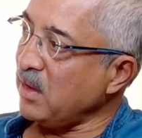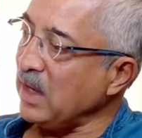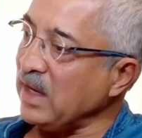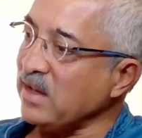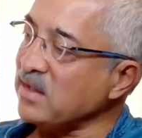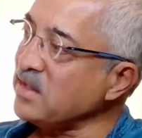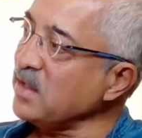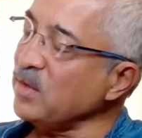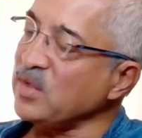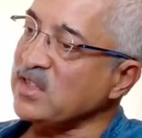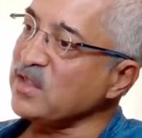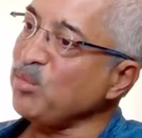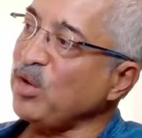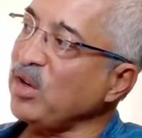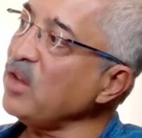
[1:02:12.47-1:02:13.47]
In a
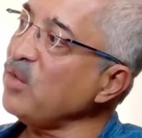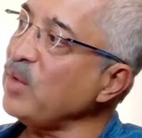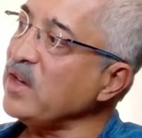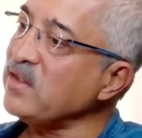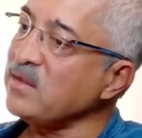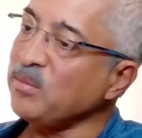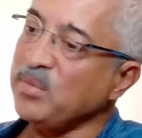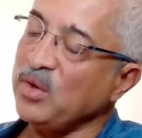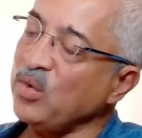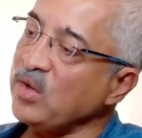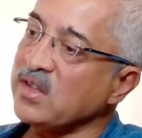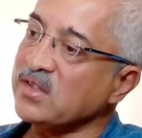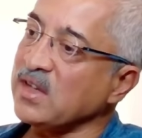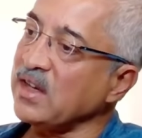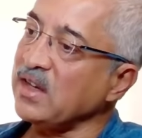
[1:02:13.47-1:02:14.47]
services model, it's very simple. You
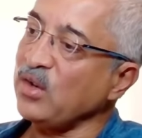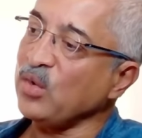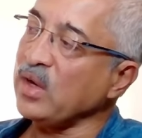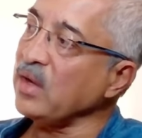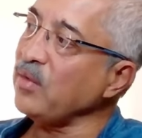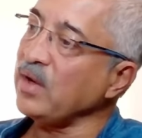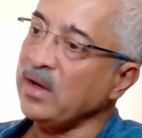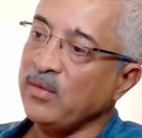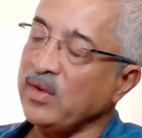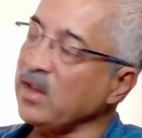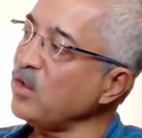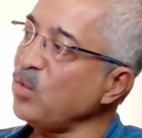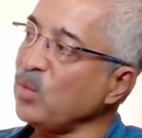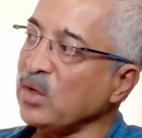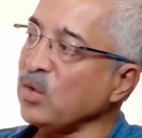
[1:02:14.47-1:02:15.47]
design, you give it. If it
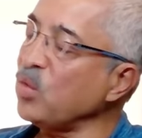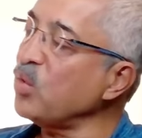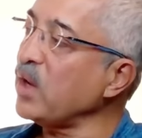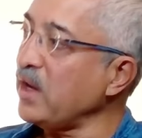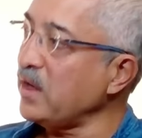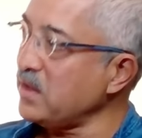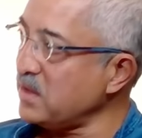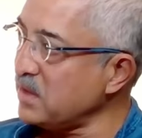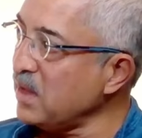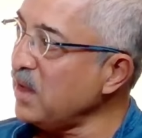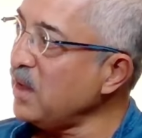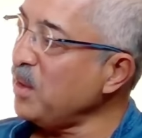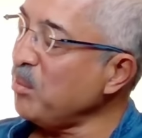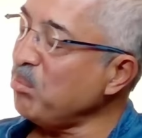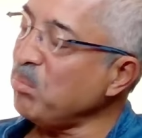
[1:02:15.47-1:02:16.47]
doesn't work, who cares?
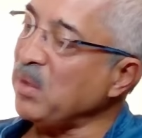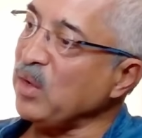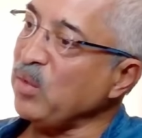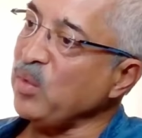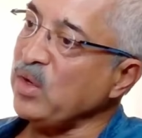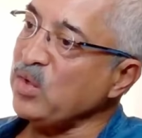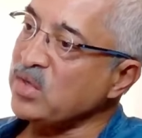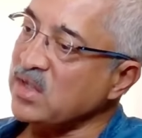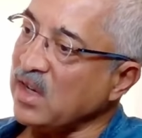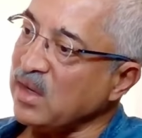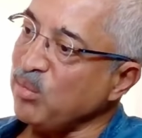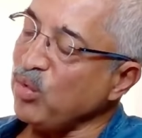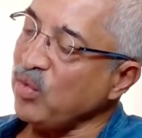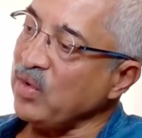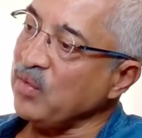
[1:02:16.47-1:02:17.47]
But when you
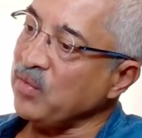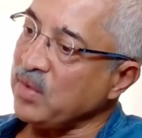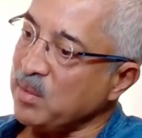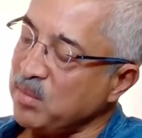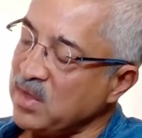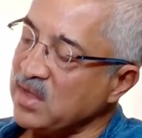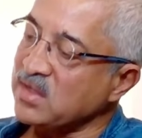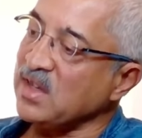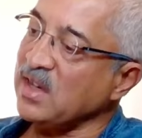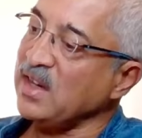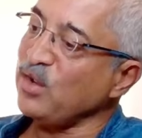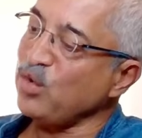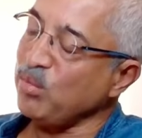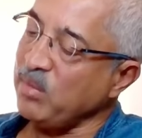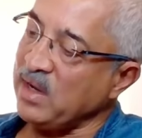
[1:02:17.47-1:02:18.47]
start moving from
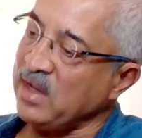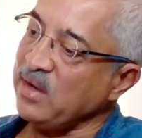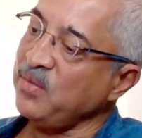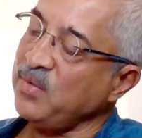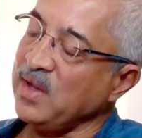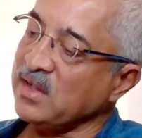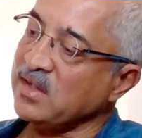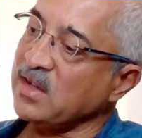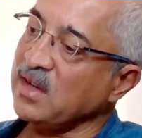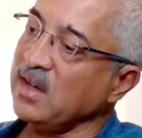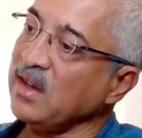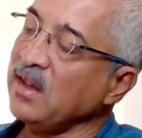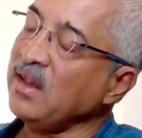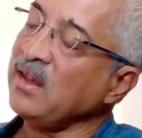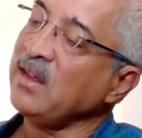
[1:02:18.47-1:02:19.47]
design to
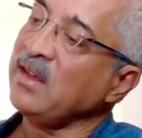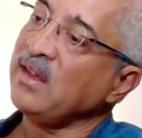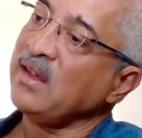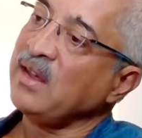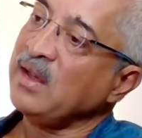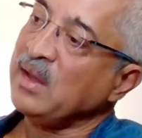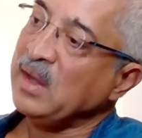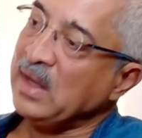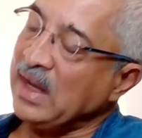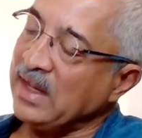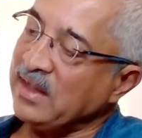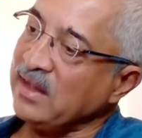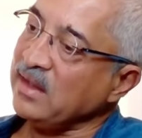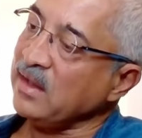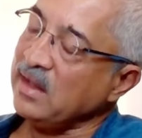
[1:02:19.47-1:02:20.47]
manufacturing, I
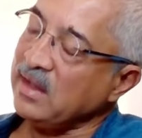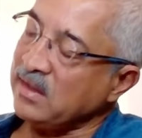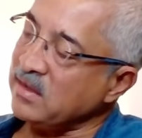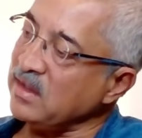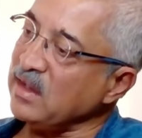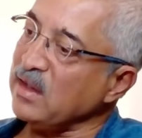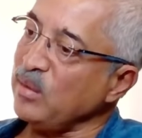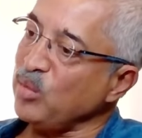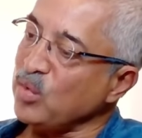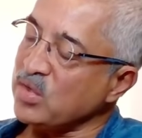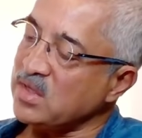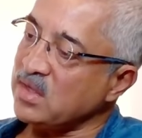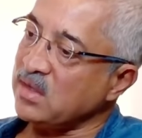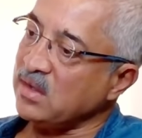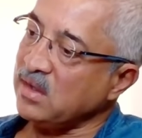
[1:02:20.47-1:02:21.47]
think the single
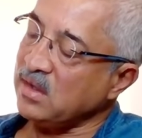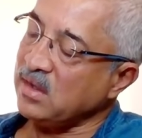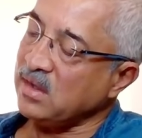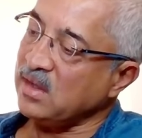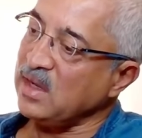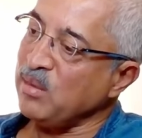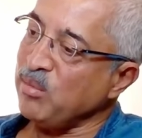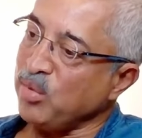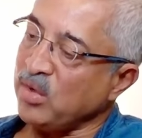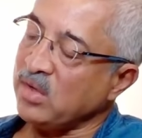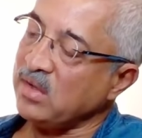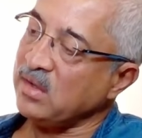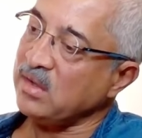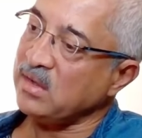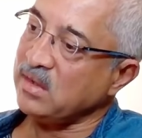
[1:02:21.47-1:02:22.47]
most
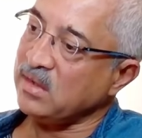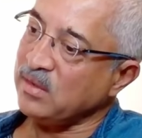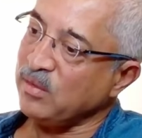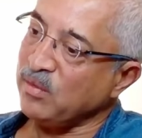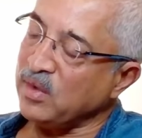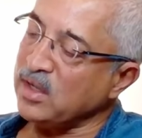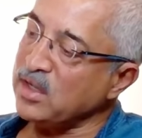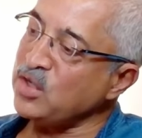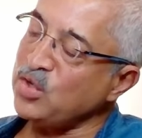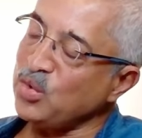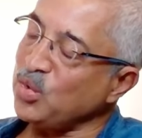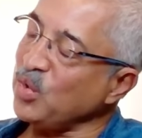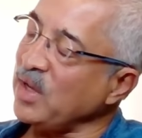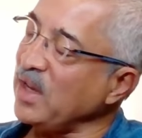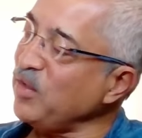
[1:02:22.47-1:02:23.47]
important
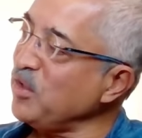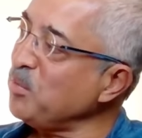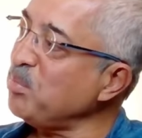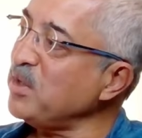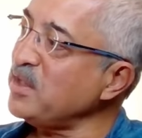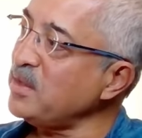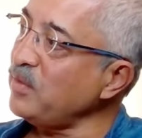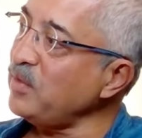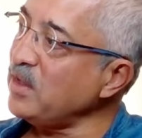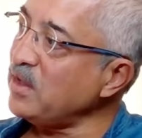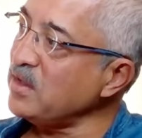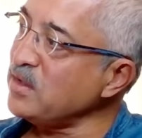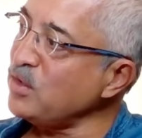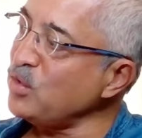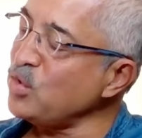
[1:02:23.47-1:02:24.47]
virtue to have is
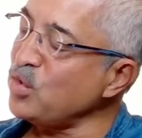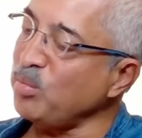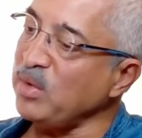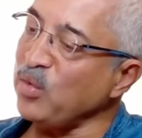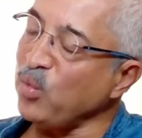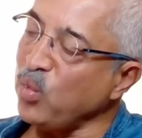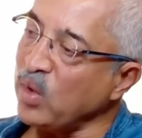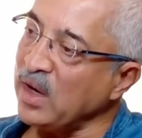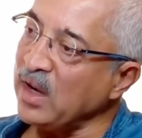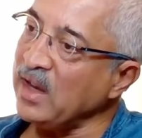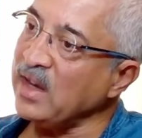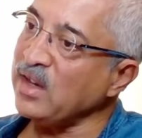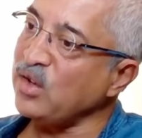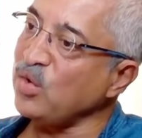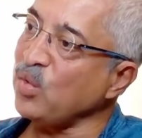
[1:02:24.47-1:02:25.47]
perseverance. You should be
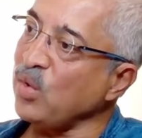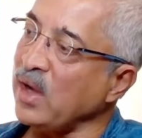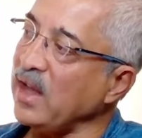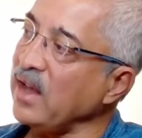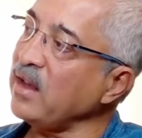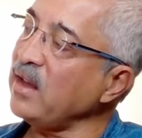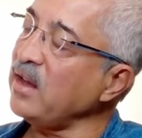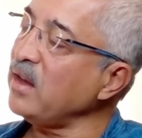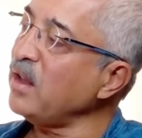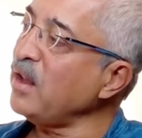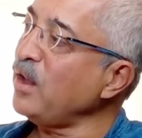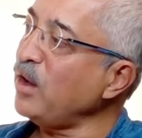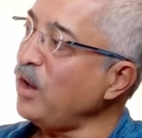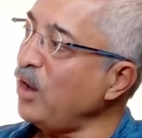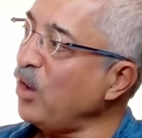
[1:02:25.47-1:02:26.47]
willing to hang in
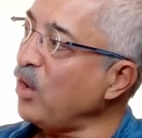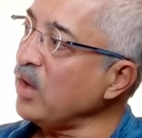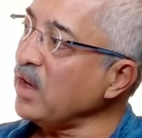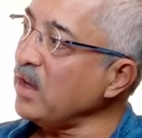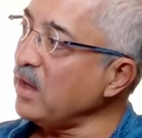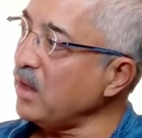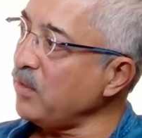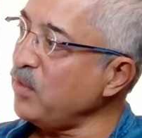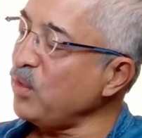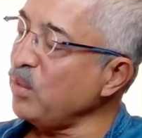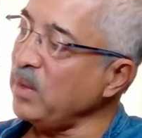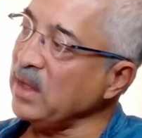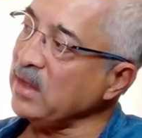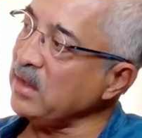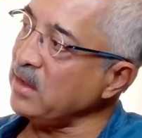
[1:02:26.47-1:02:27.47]
long enough to
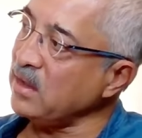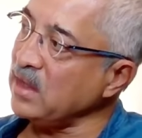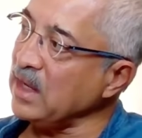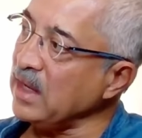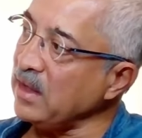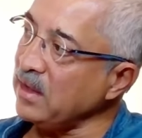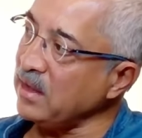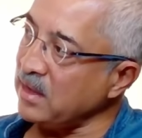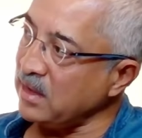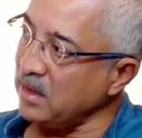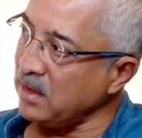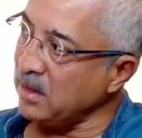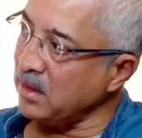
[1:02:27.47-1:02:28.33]
make that a reality.